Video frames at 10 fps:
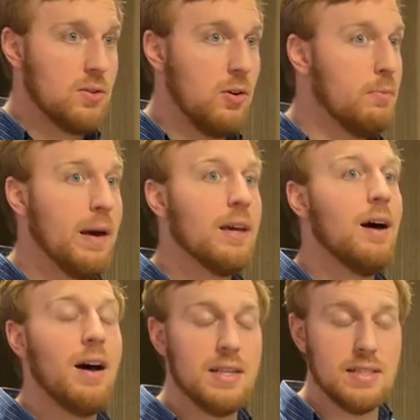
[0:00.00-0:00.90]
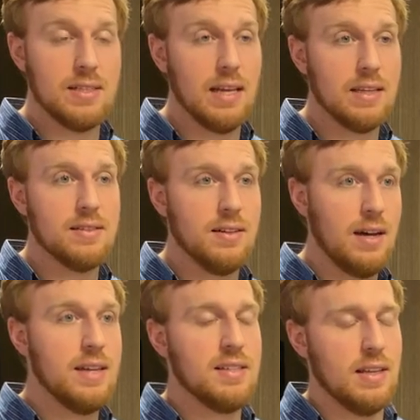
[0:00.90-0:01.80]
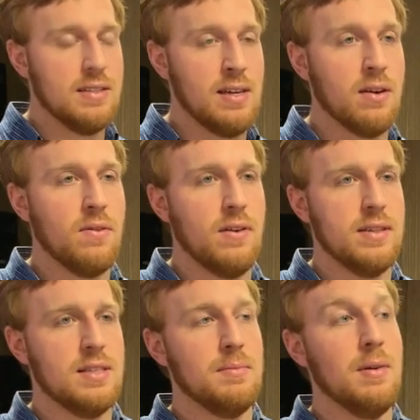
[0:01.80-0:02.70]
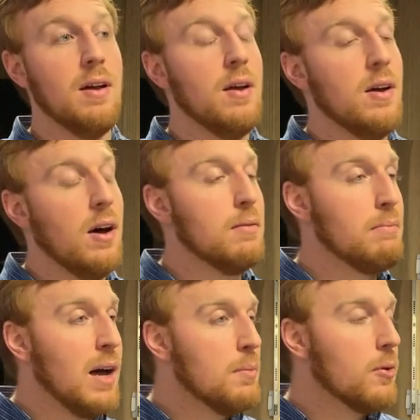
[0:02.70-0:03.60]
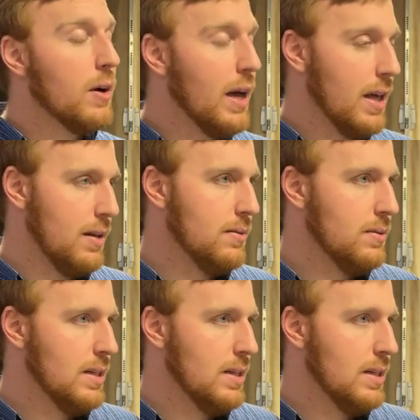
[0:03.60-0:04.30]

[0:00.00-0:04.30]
told by God to take his son Isaac and sacrifice him on Mount Moriah.